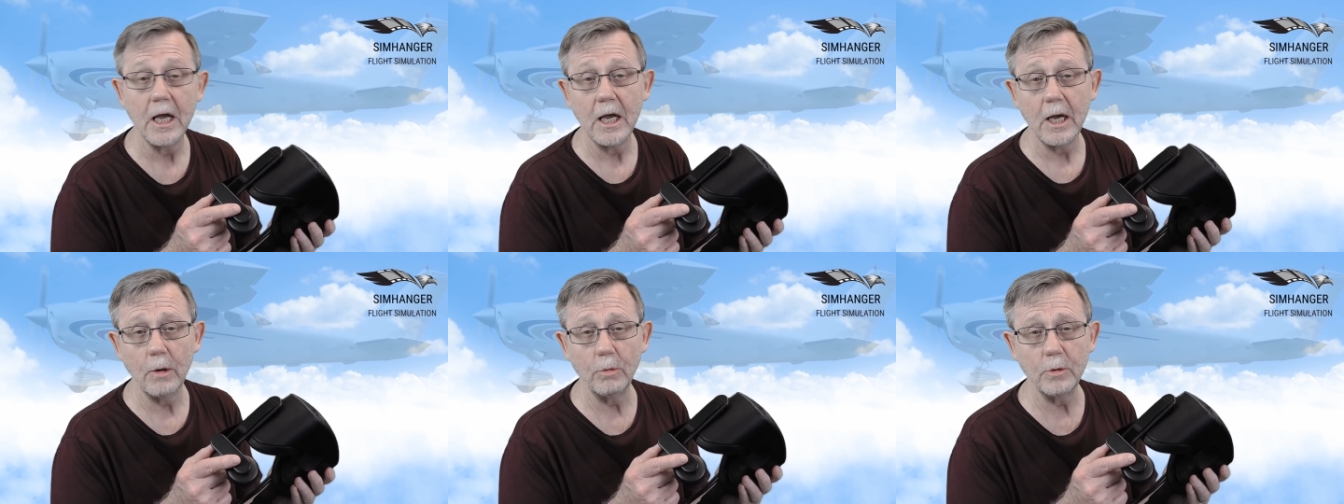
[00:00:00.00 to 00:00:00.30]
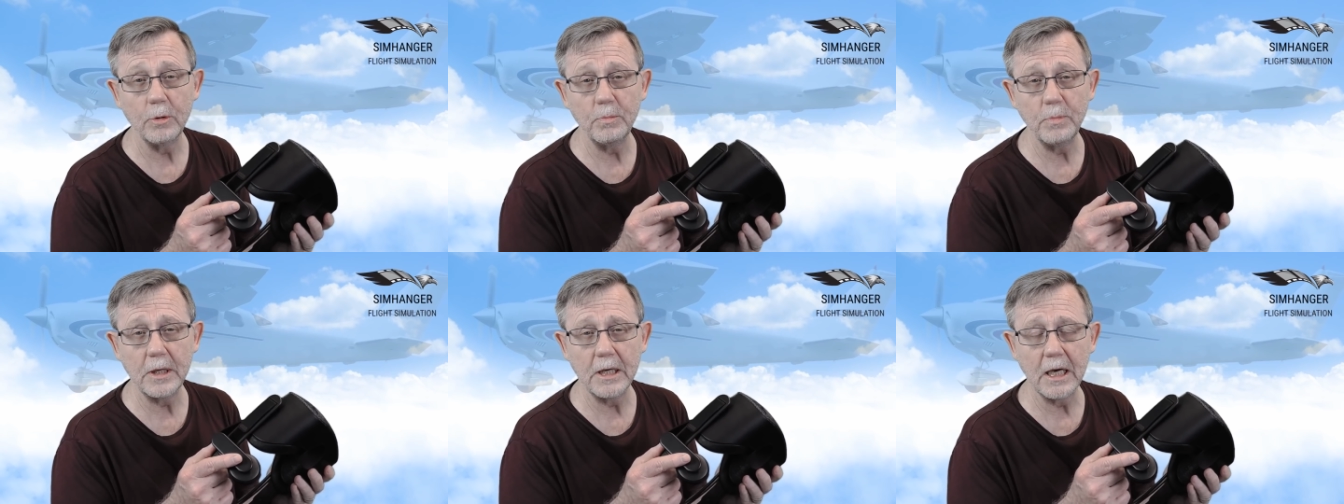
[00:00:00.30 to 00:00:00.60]
It
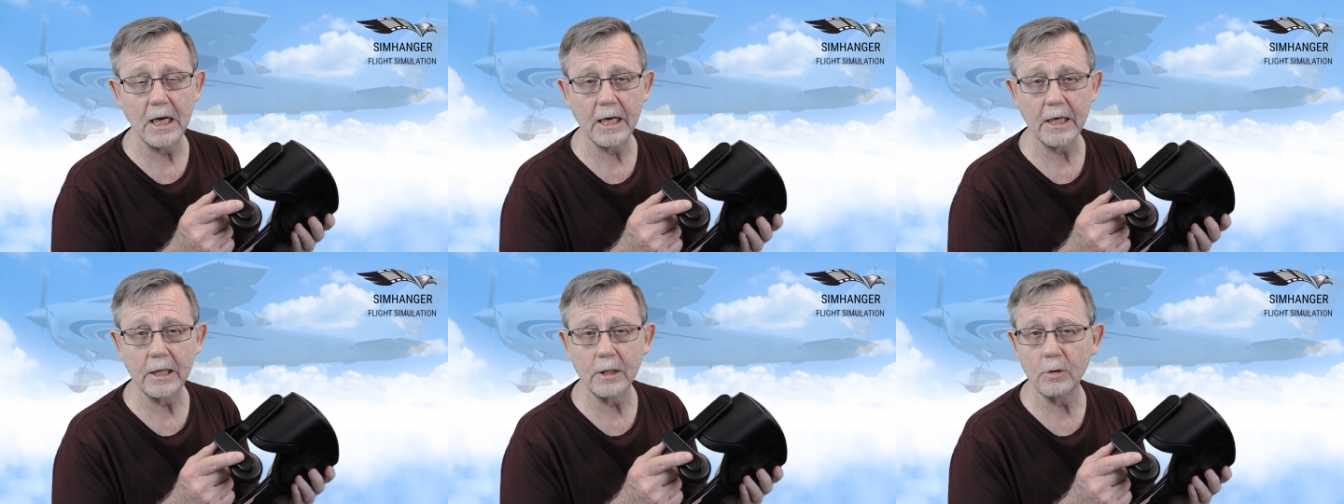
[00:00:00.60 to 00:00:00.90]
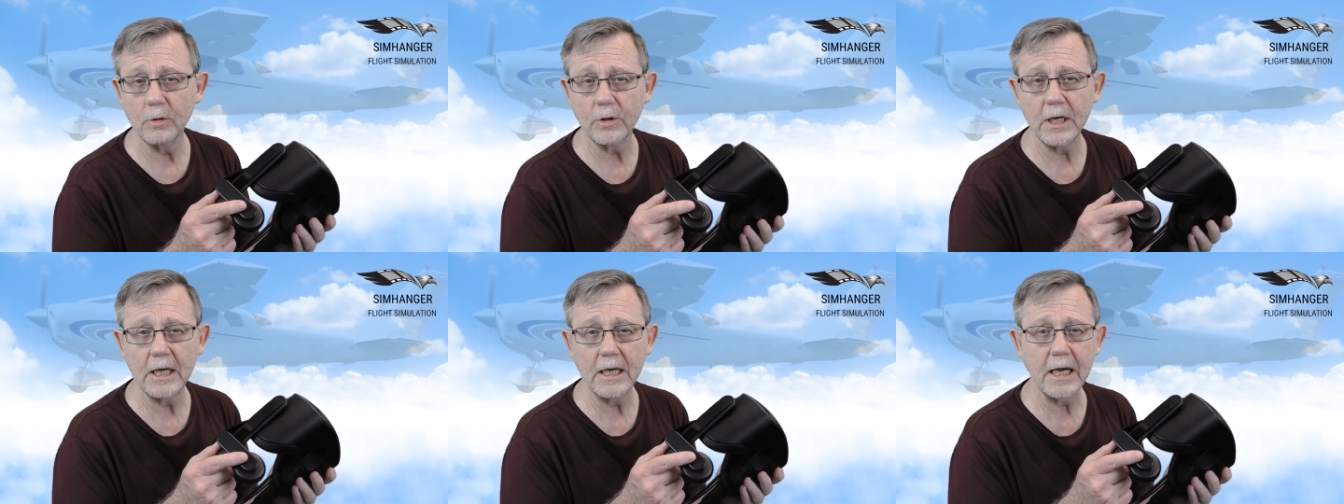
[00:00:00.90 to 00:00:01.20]
would be like
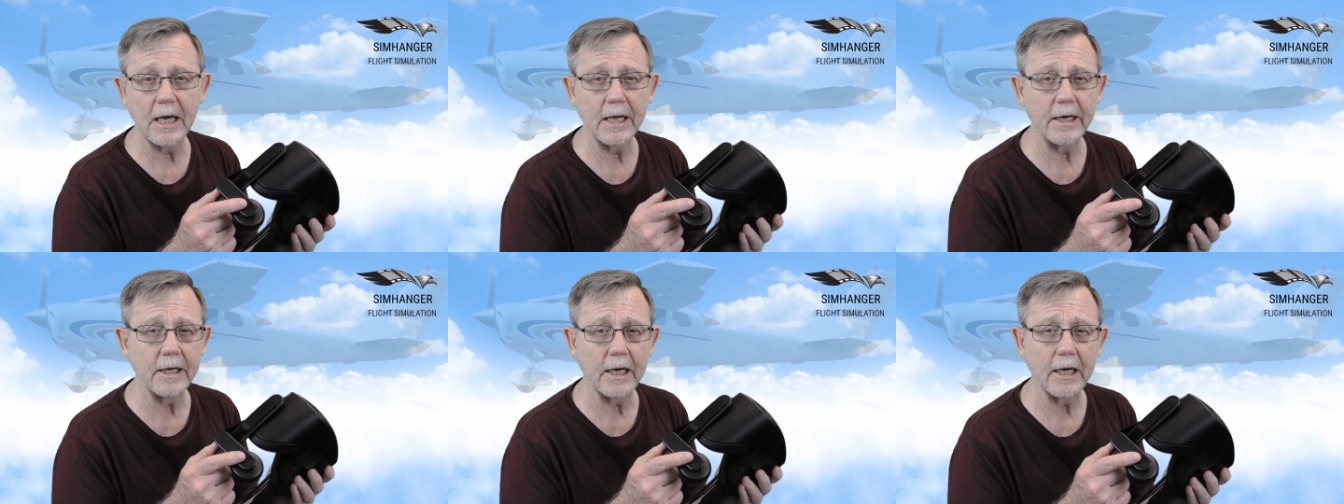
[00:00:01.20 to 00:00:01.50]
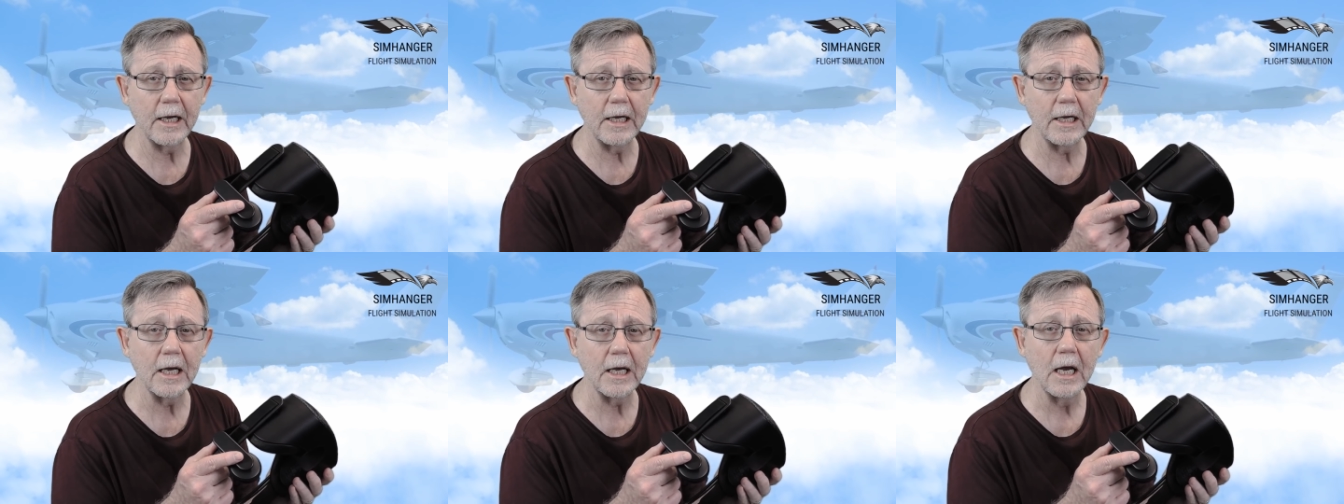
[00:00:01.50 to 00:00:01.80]
looking at
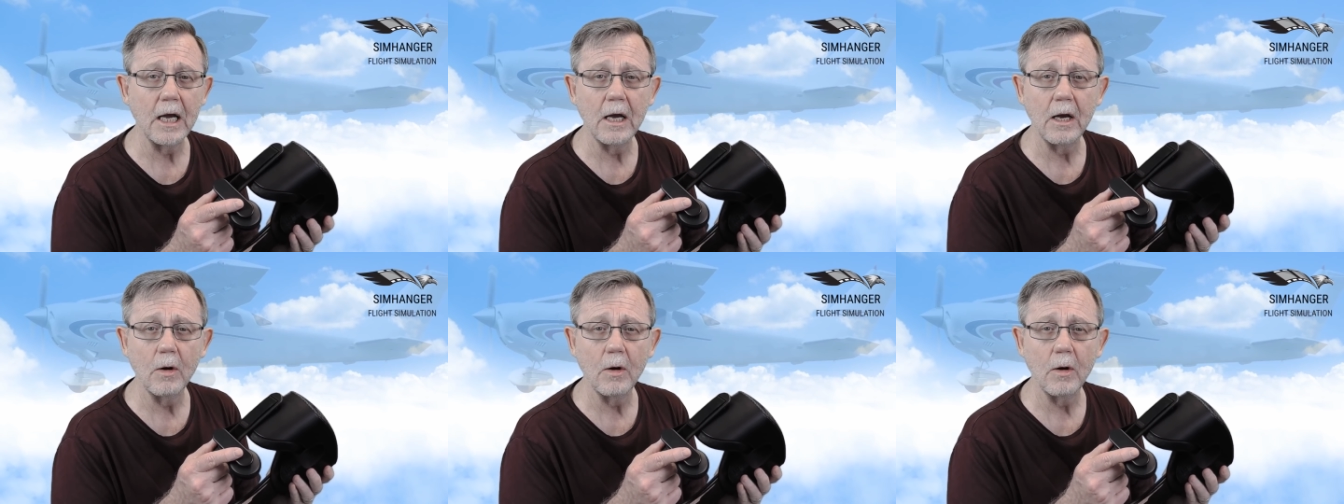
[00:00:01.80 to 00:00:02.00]
a